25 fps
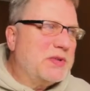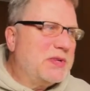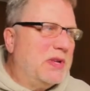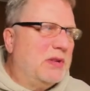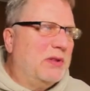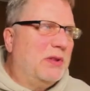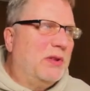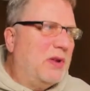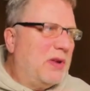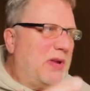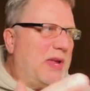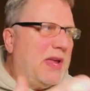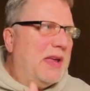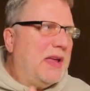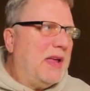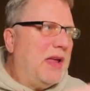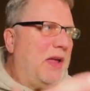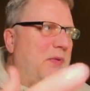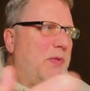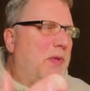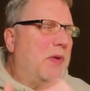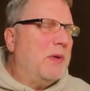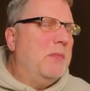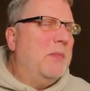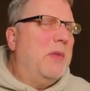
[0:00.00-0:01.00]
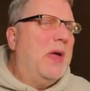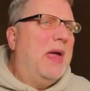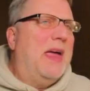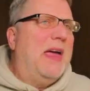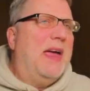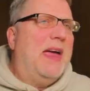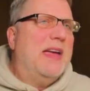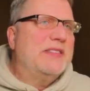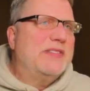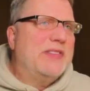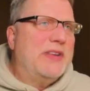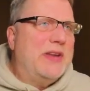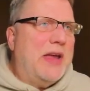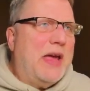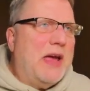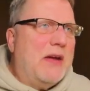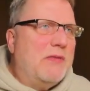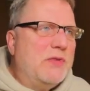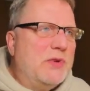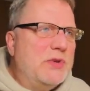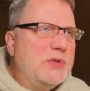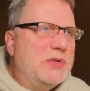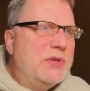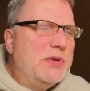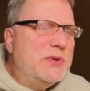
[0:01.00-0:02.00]
and looking at them as an
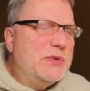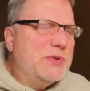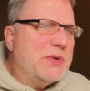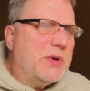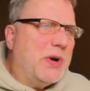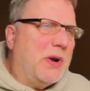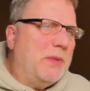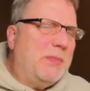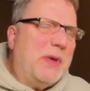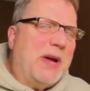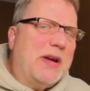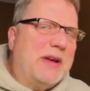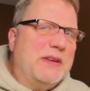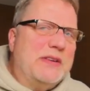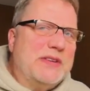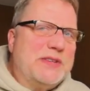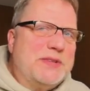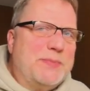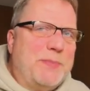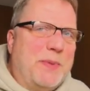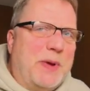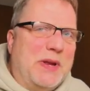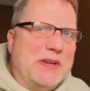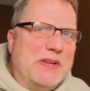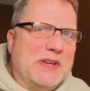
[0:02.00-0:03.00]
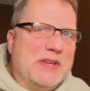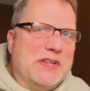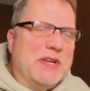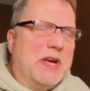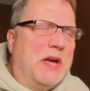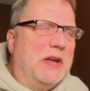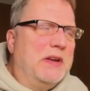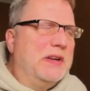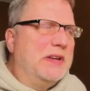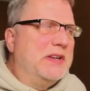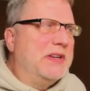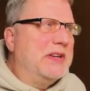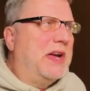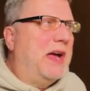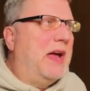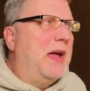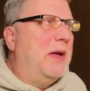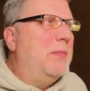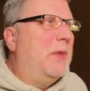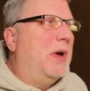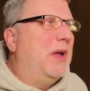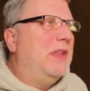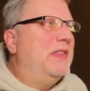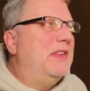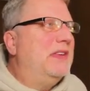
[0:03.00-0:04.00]
average user, I'm not going to spend a ton of
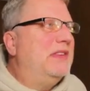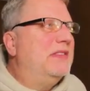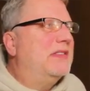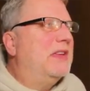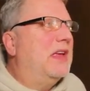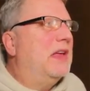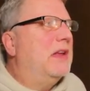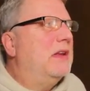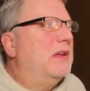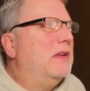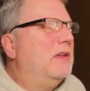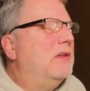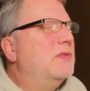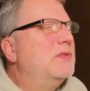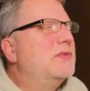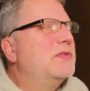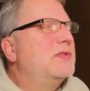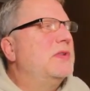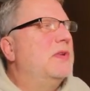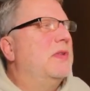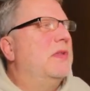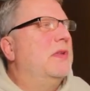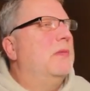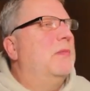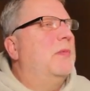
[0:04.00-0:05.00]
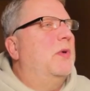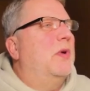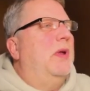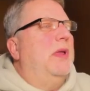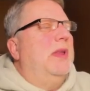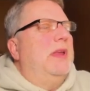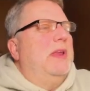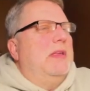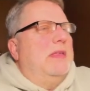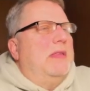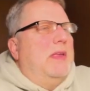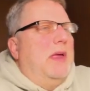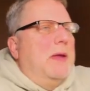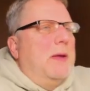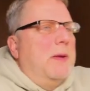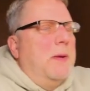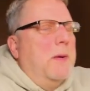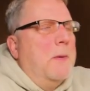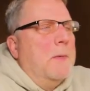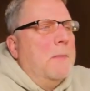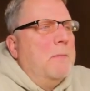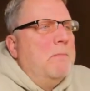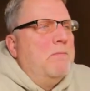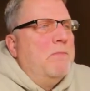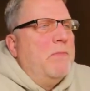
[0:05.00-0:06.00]
time on these, getting used to them or anything.
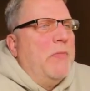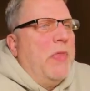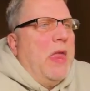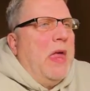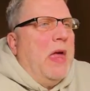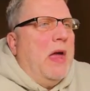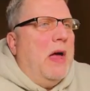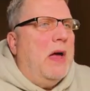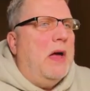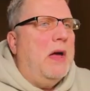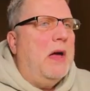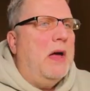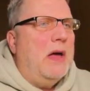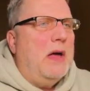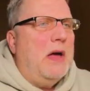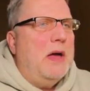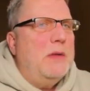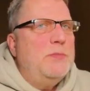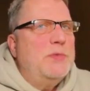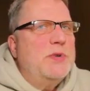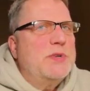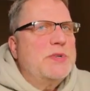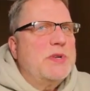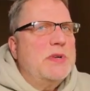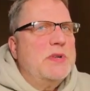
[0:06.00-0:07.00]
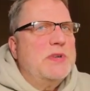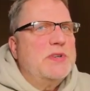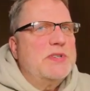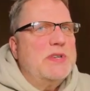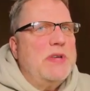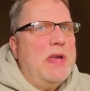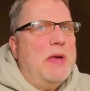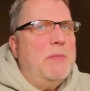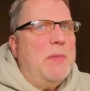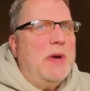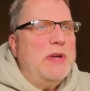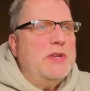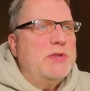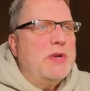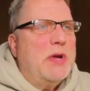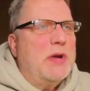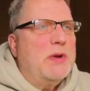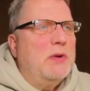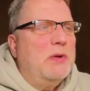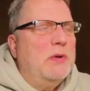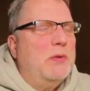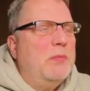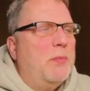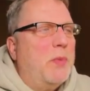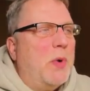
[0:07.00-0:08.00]
I'm just going to say my
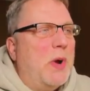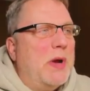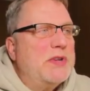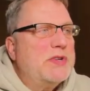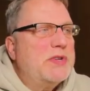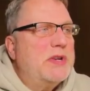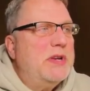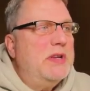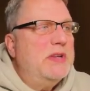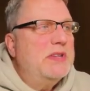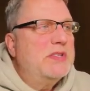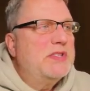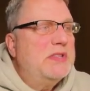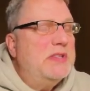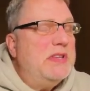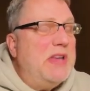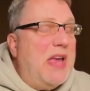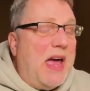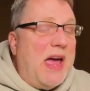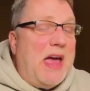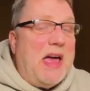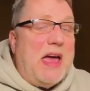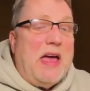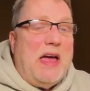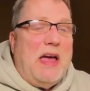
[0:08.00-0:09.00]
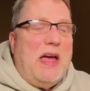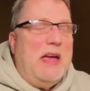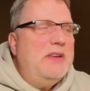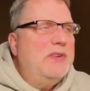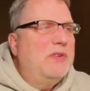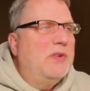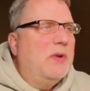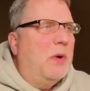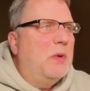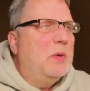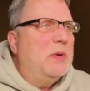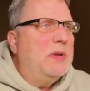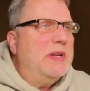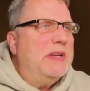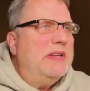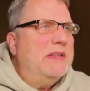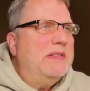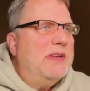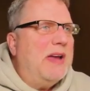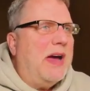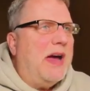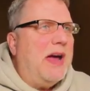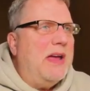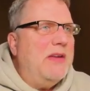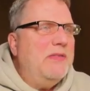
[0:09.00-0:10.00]
general impression is, yeah, I totally
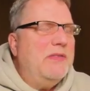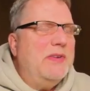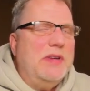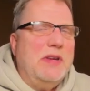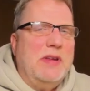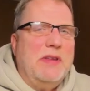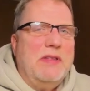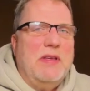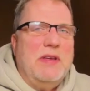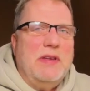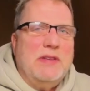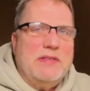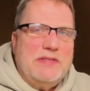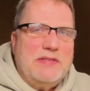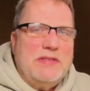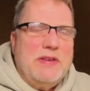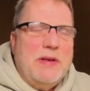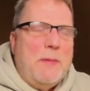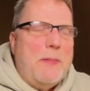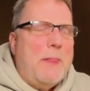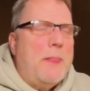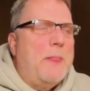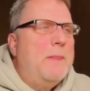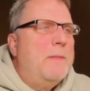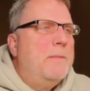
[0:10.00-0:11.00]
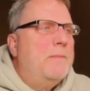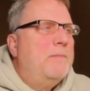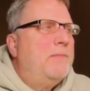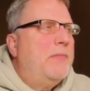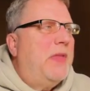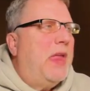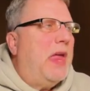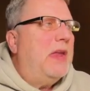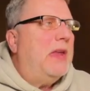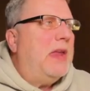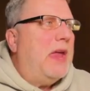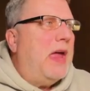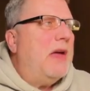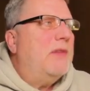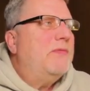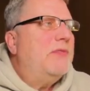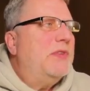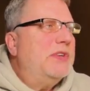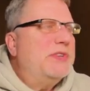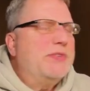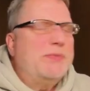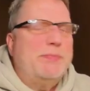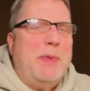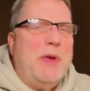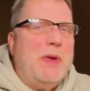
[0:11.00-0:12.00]
dive into this and have
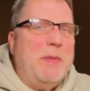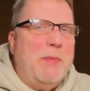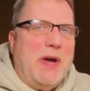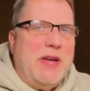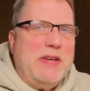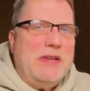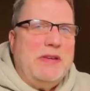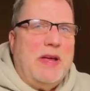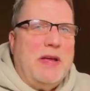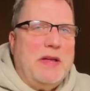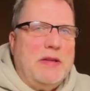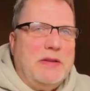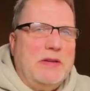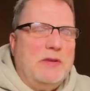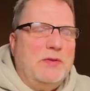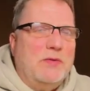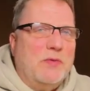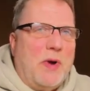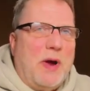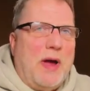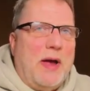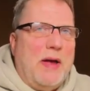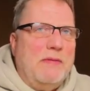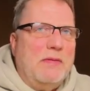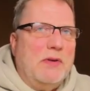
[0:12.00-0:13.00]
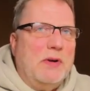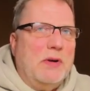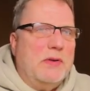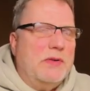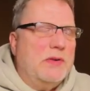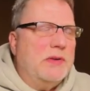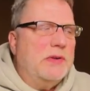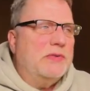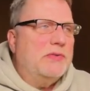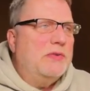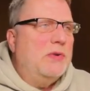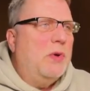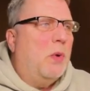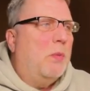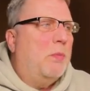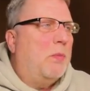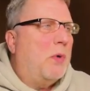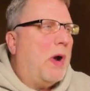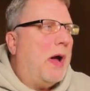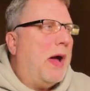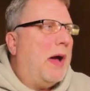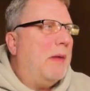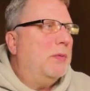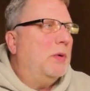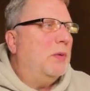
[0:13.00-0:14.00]
this be my daily driver. There's no
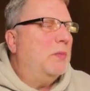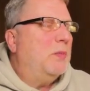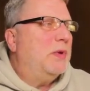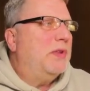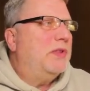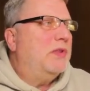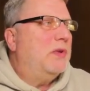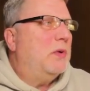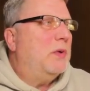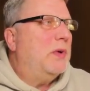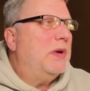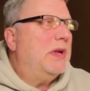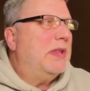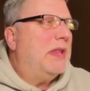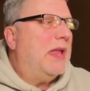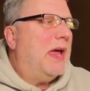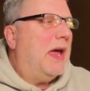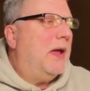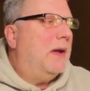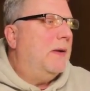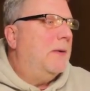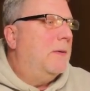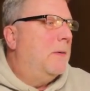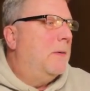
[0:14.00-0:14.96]
problem with doing that.